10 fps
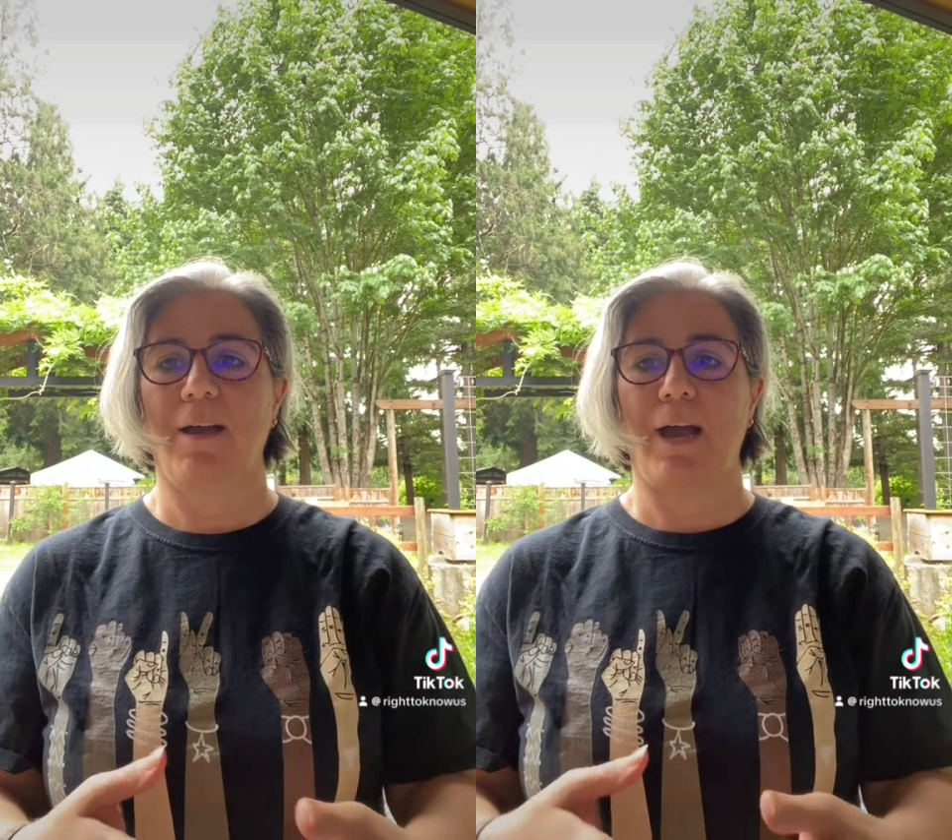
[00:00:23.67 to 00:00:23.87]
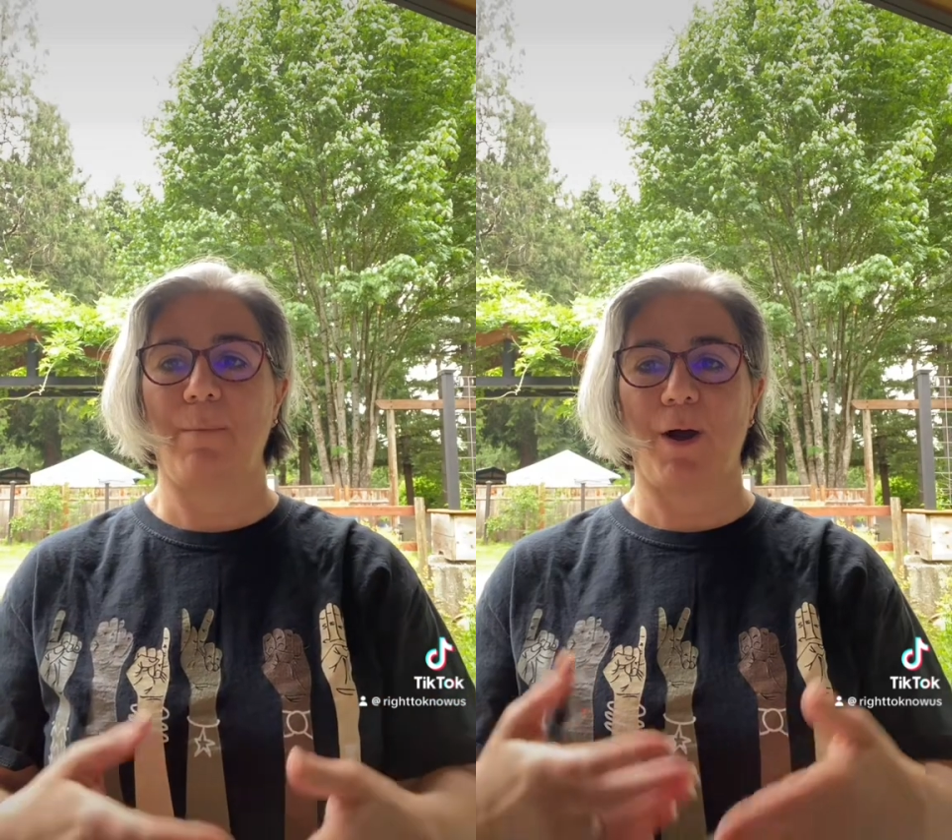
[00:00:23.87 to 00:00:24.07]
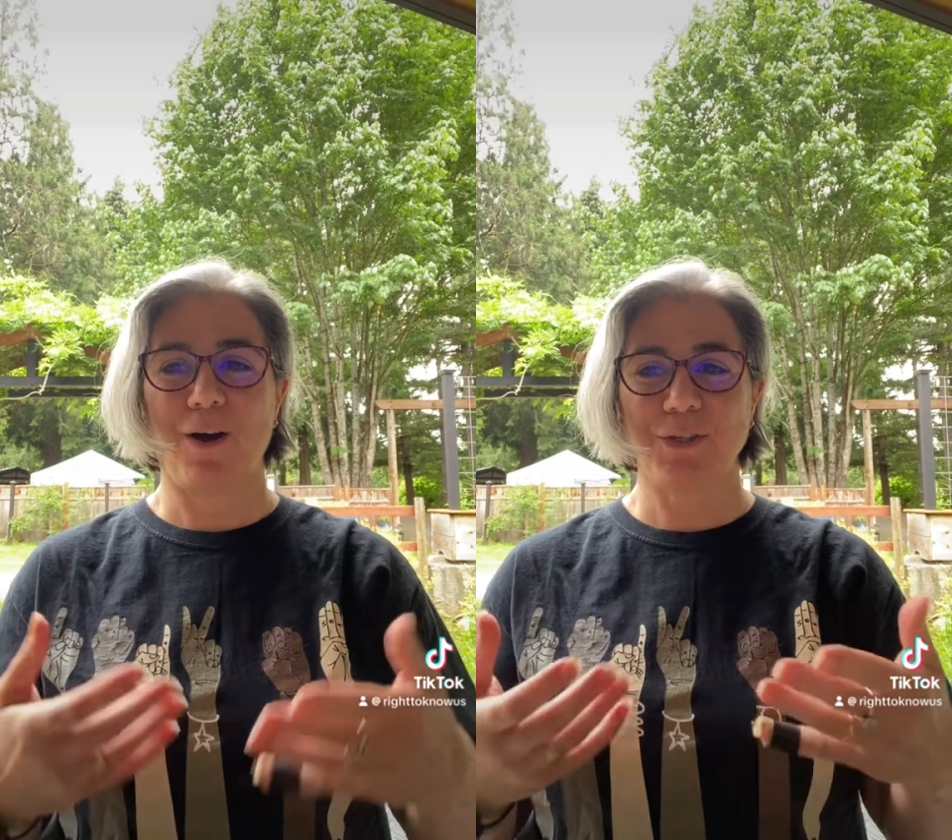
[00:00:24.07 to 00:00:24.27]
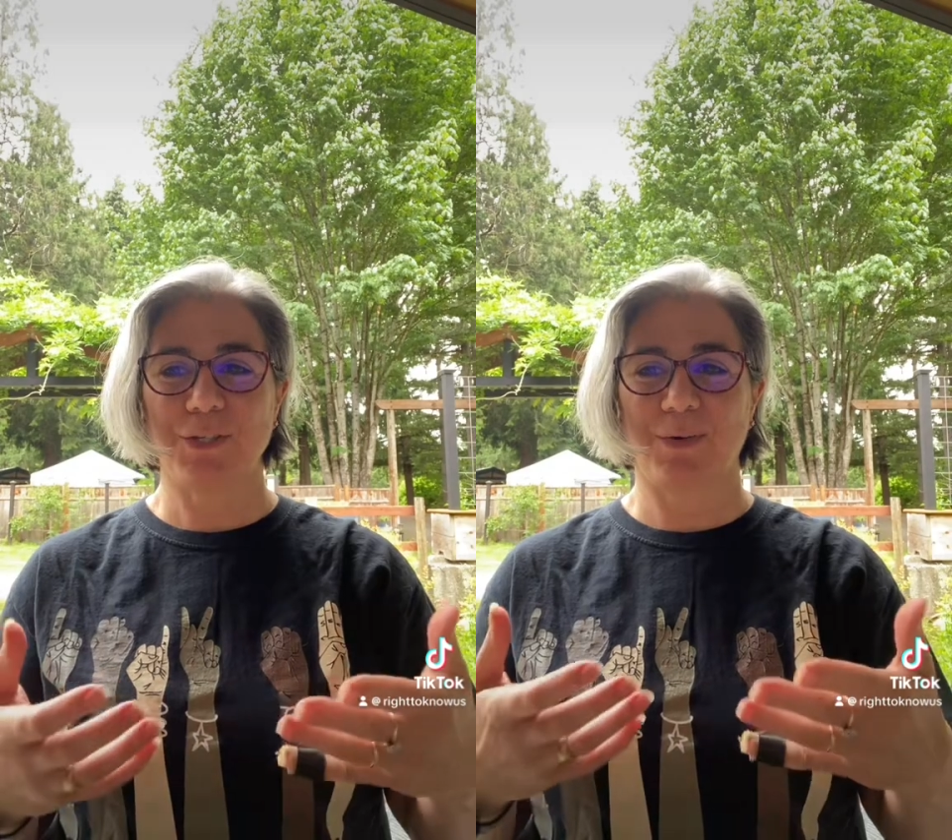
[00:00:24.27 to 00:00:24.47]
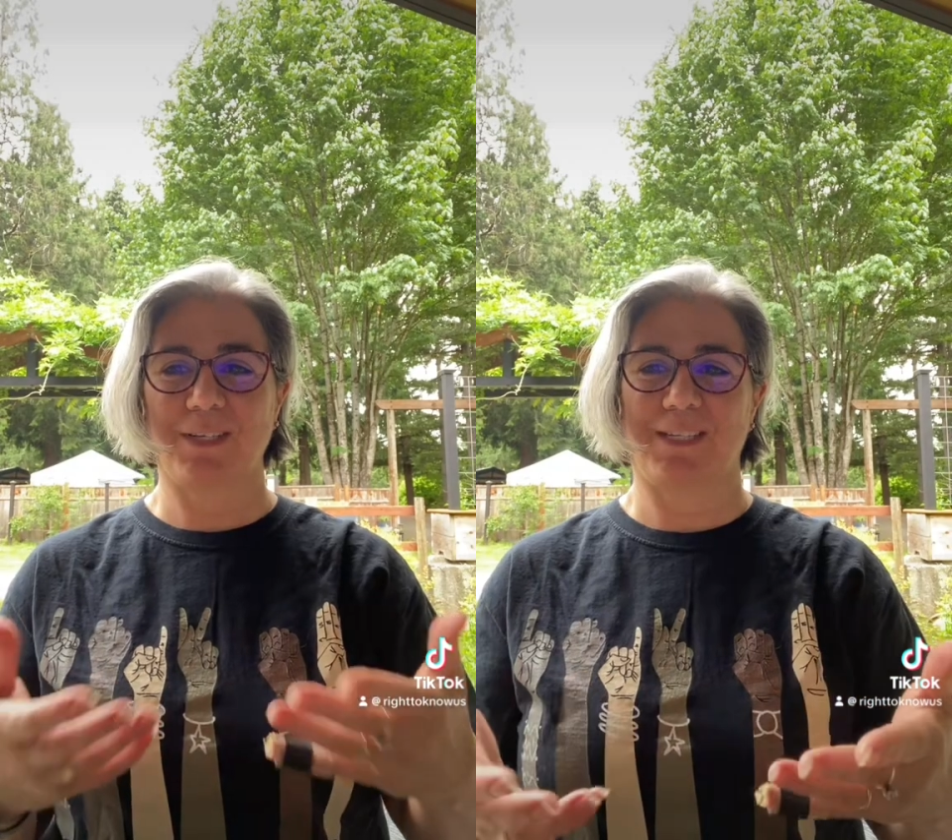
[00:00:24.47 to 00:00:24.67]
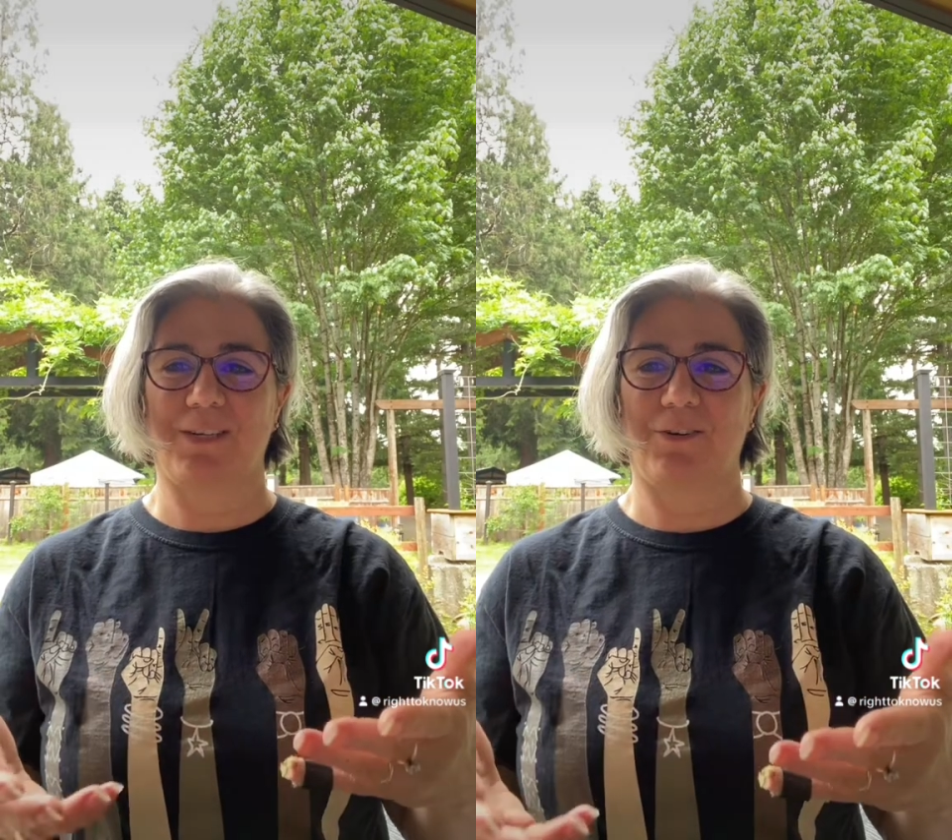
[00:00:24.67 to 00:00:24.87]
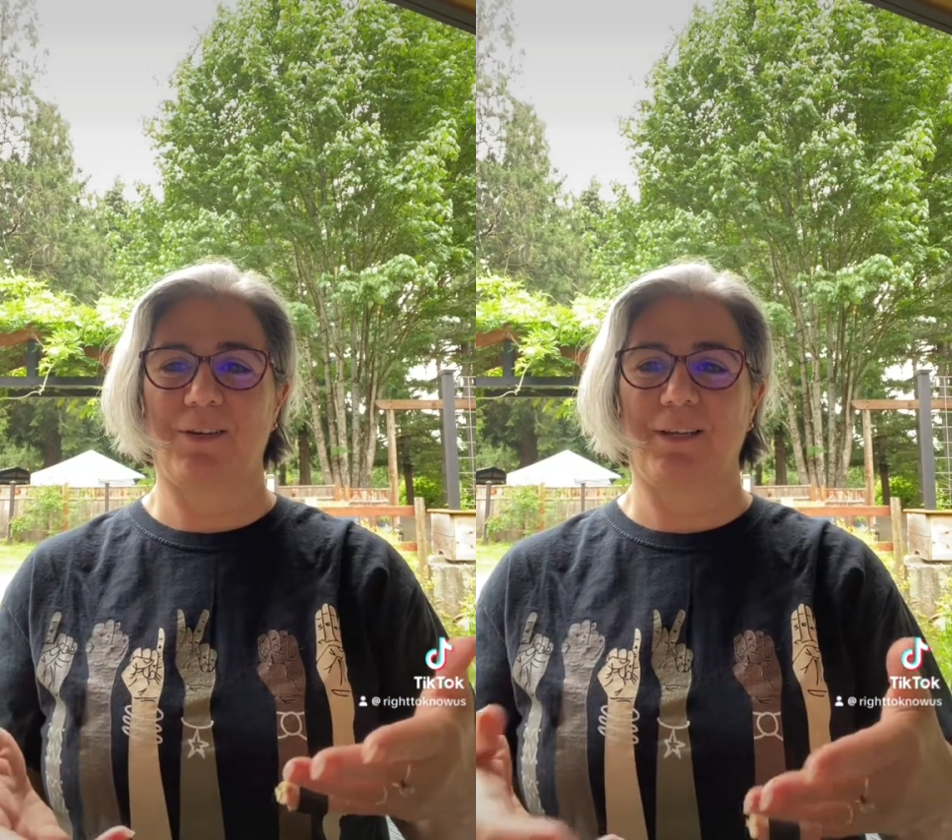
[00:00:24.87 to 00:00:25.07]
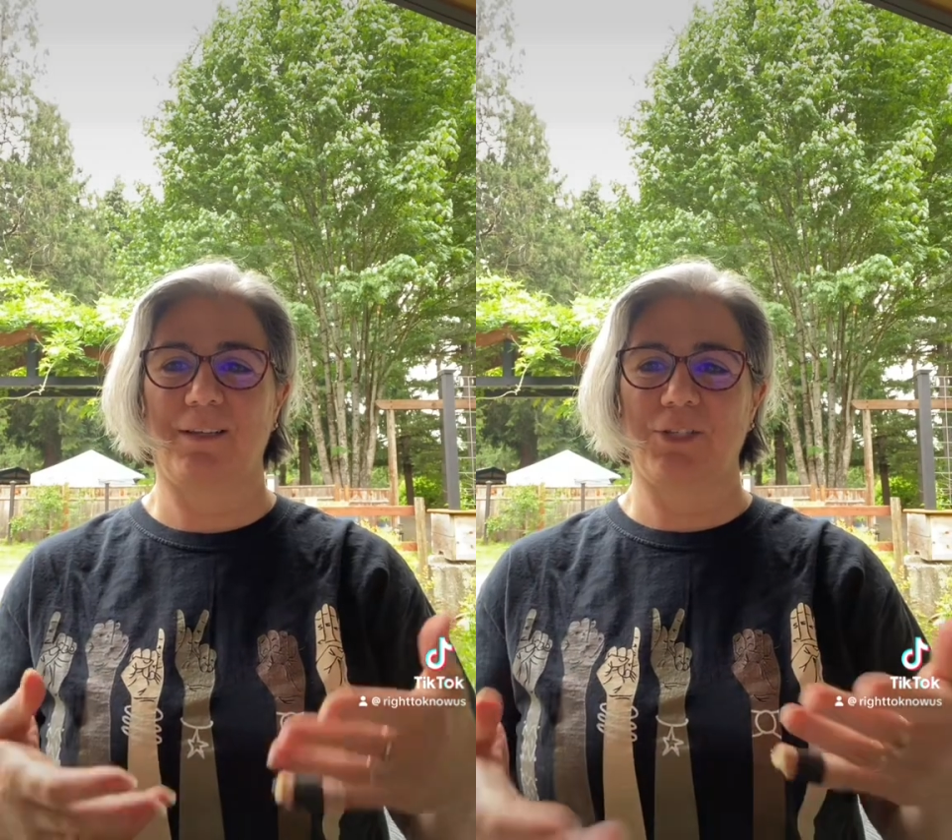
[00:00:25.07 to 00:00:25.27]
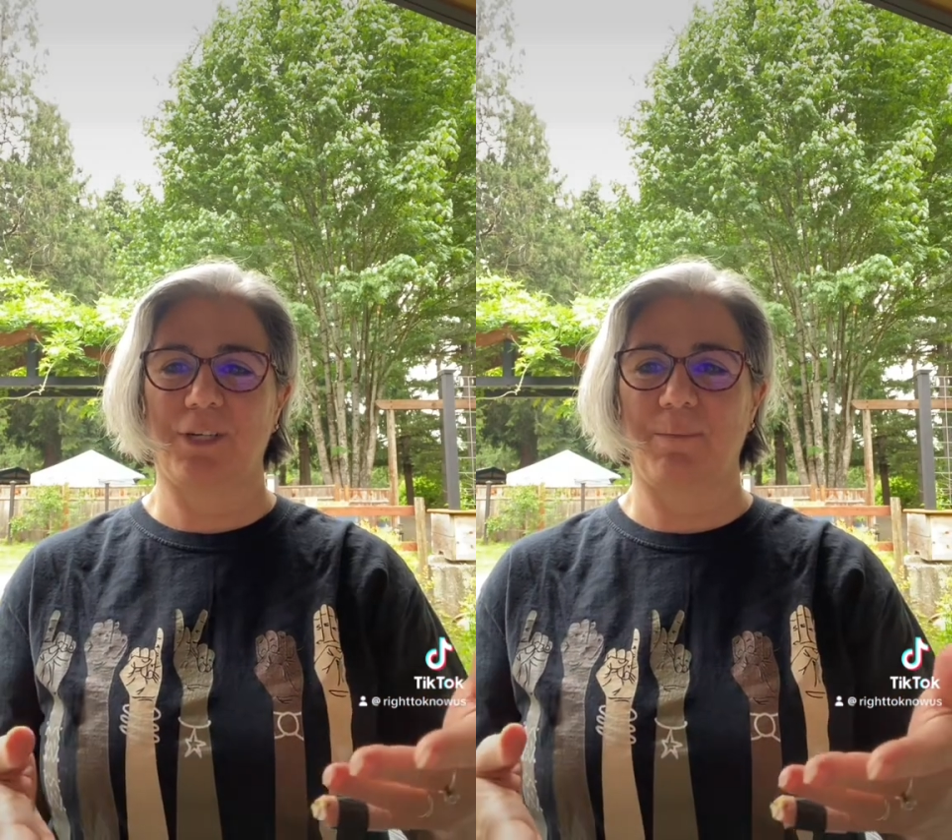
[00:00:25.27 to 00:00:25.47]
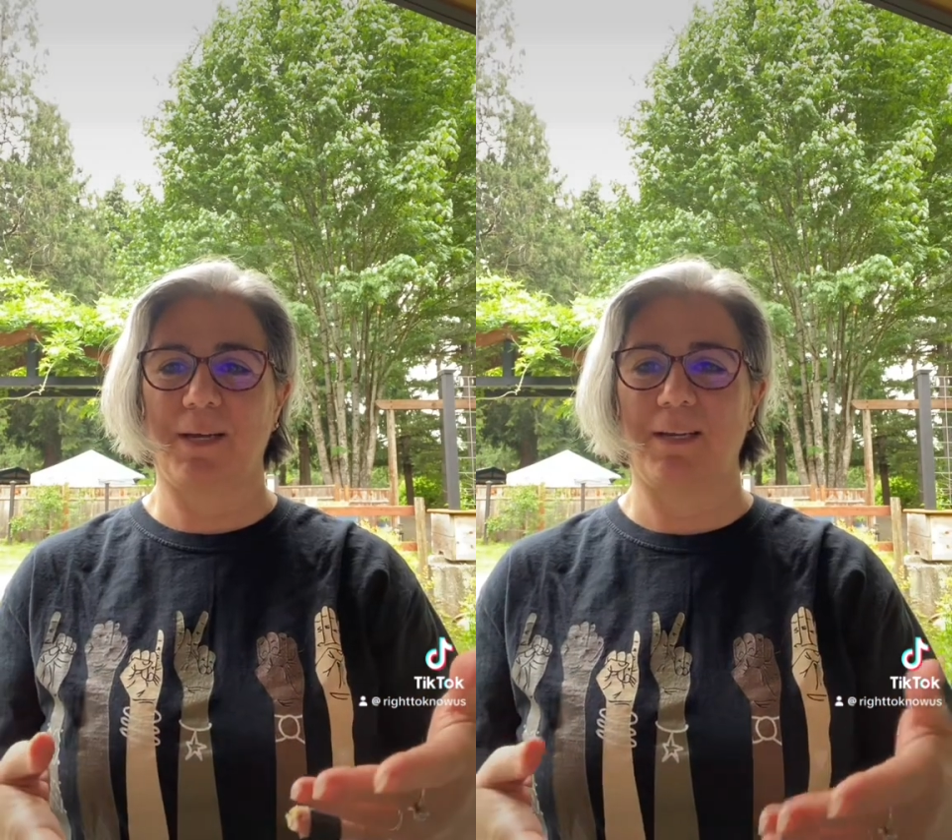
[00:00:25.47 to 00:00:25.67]
I'm also considered
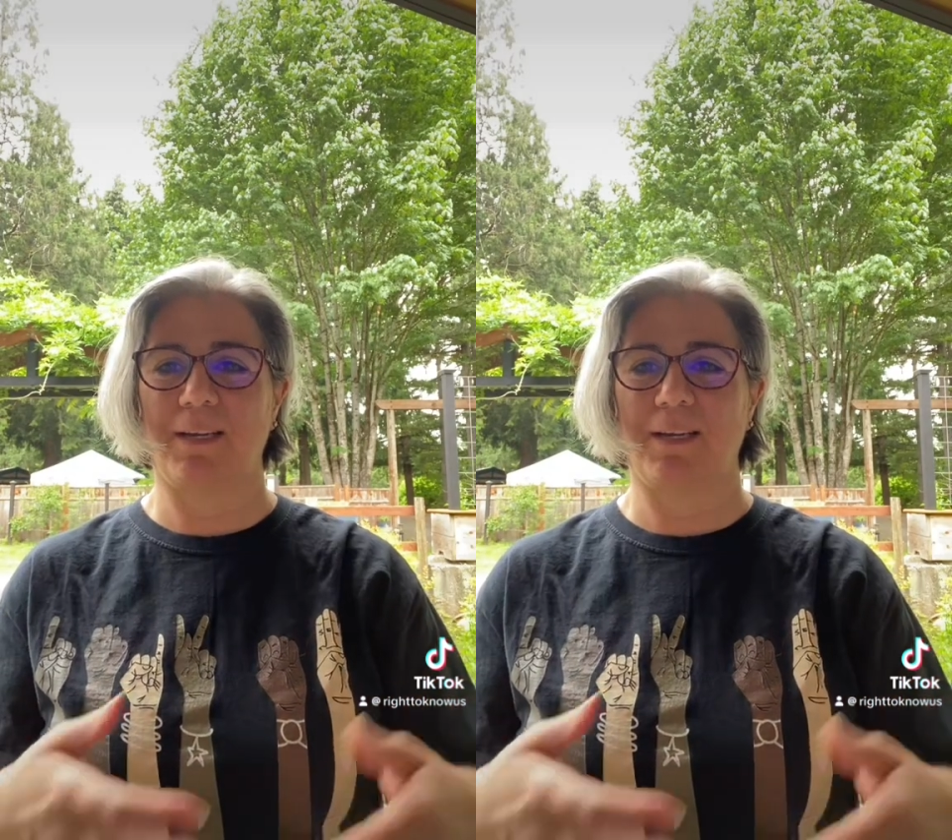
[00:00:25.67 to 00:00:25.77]
illegitimate,